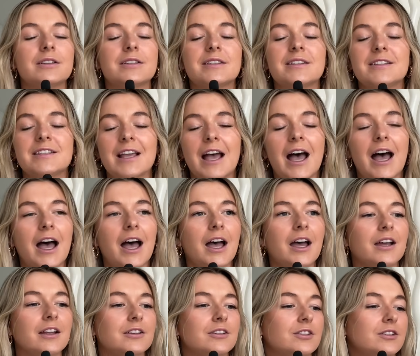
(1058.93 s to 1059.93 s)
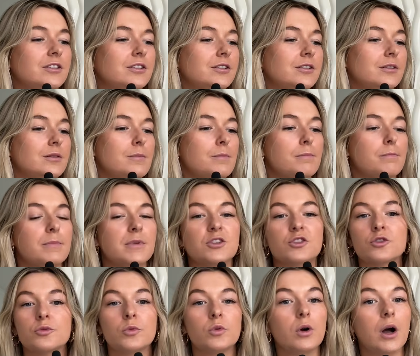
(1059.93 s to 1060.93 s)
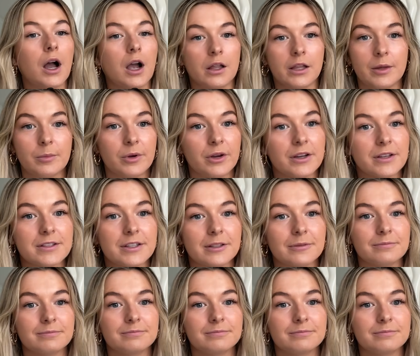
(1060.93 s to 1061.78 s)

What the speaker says: sad, miserable, ugly person.